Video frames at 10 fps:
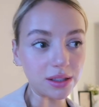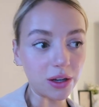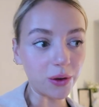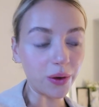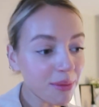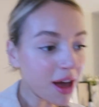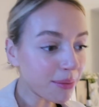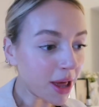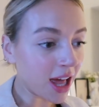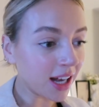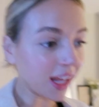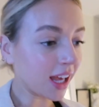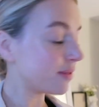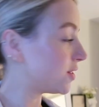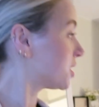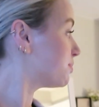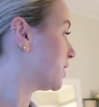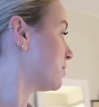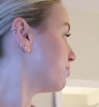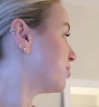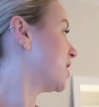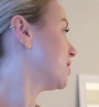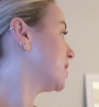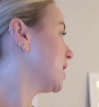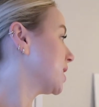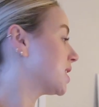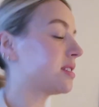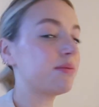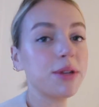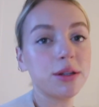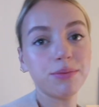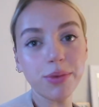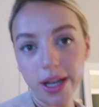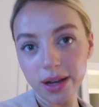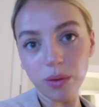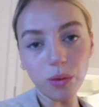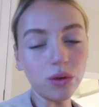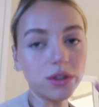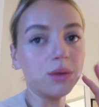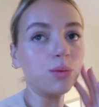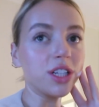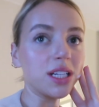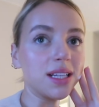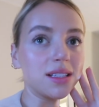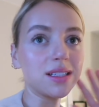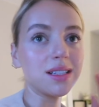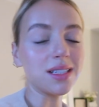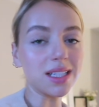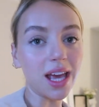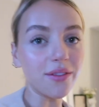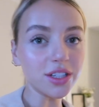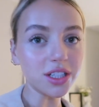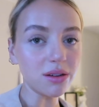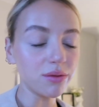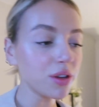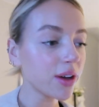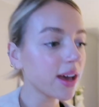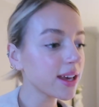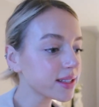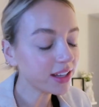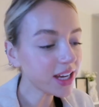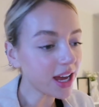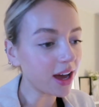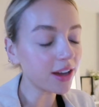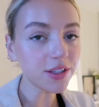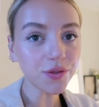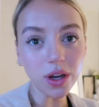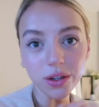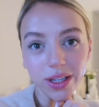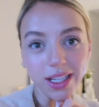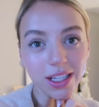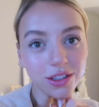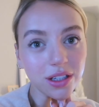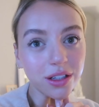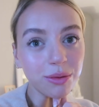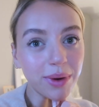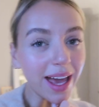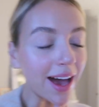So I'm up early. I've just been browsing because I've been putting an autumn wish list together to share with you guys. And yeah, I just thought I'd quickly show you my